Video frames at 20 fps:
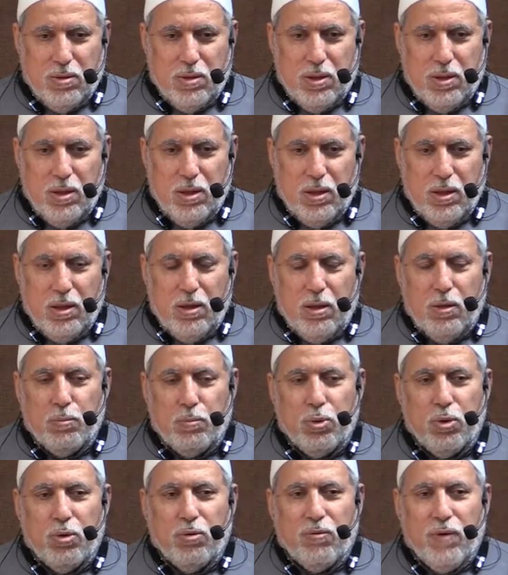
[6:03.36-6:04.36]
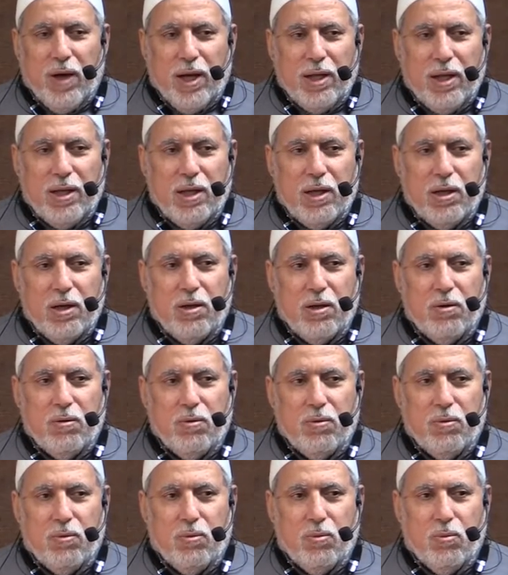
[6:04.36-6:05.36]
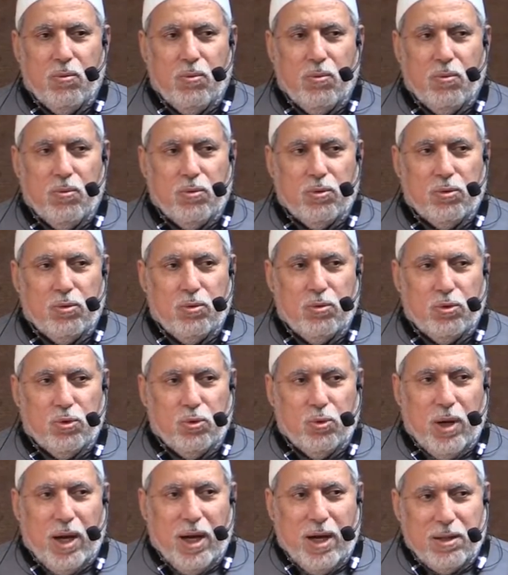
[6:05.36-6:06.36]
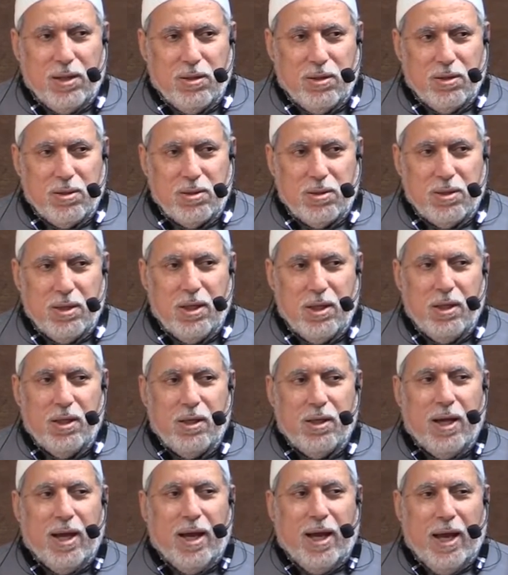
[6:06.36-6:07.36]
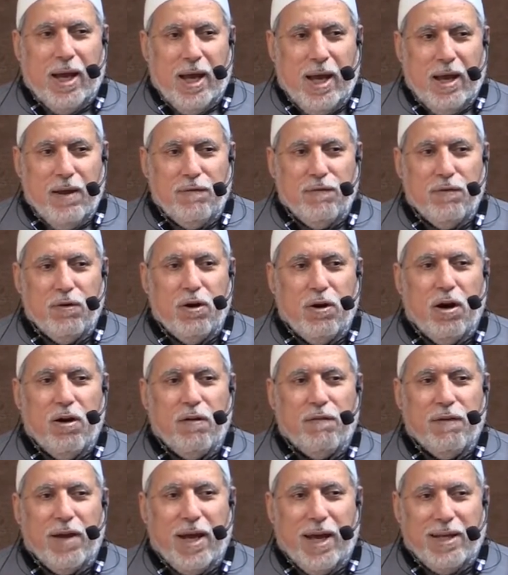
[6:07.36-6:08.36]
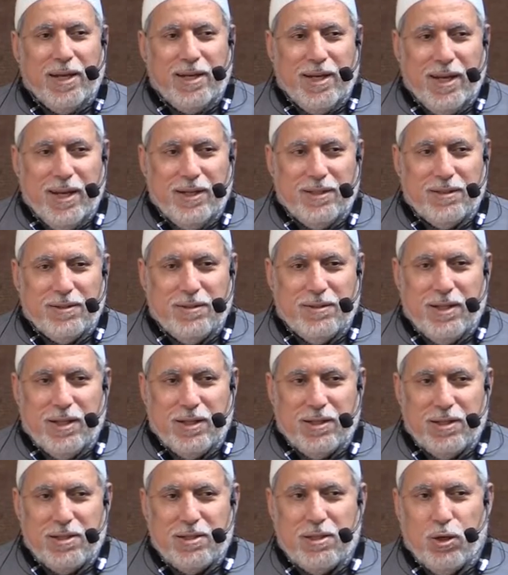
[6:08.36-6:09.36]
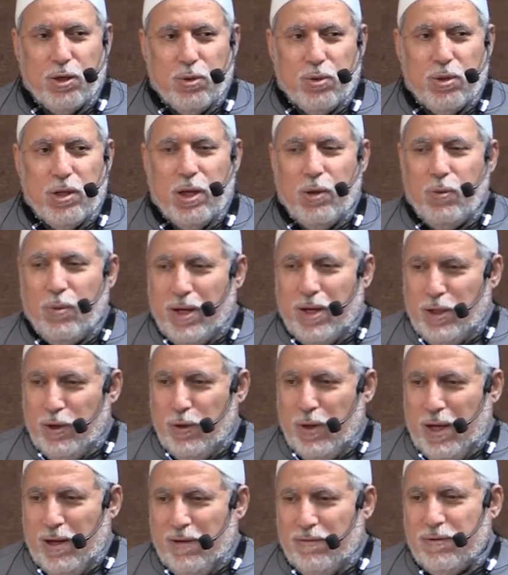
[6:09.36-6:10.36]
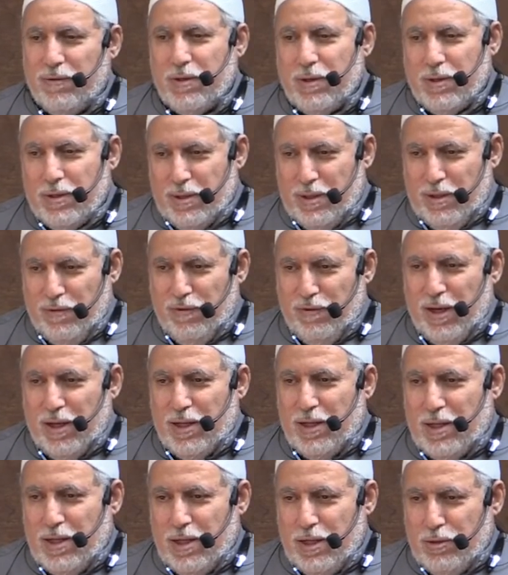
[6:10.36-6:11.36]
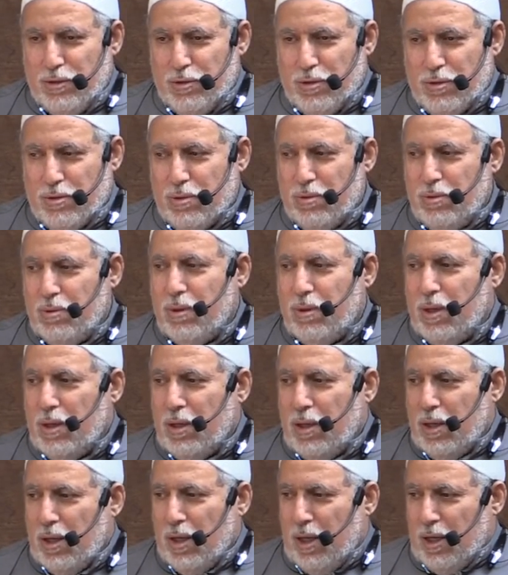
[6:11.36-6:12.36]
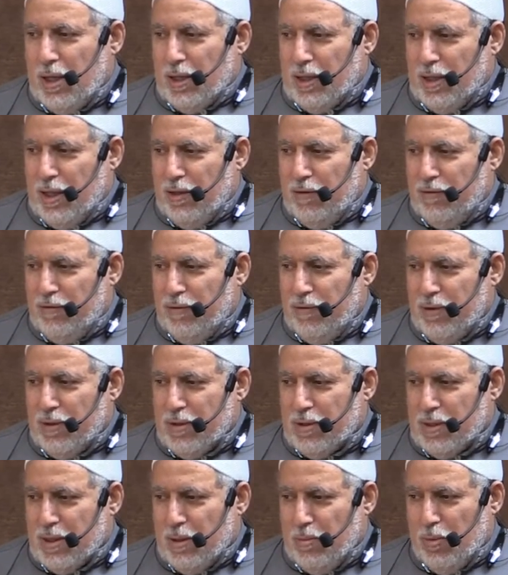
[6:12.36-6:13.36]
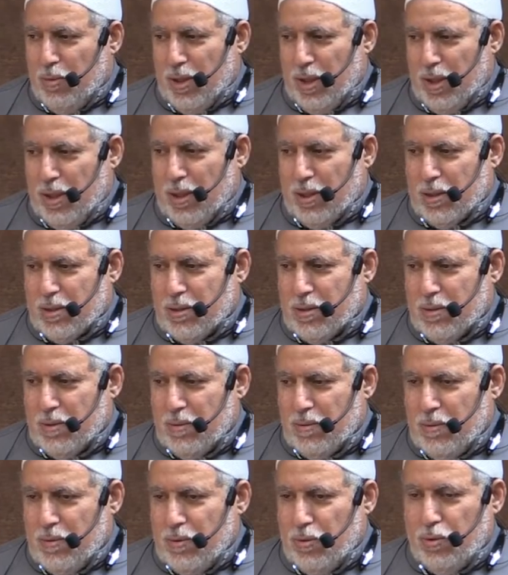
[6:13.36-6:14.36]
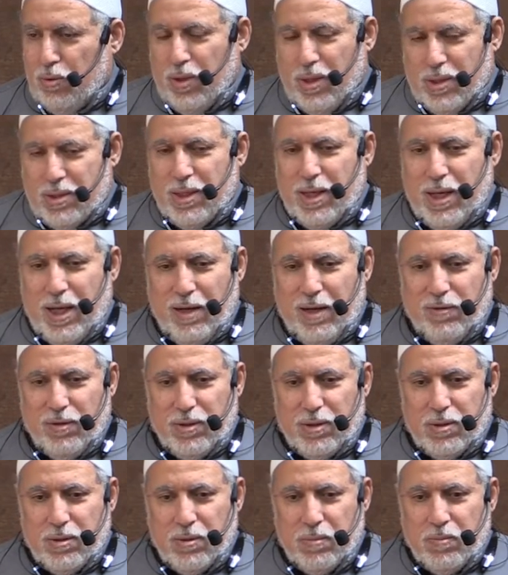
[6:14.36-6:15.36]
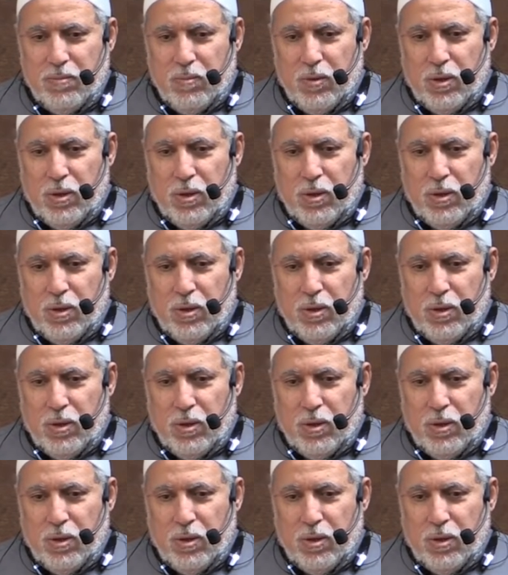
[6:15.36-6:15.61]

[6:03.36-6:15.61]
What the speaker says: on providing to others half of a date that is the only one you have, divided into two, and give someone else who doesn't have it.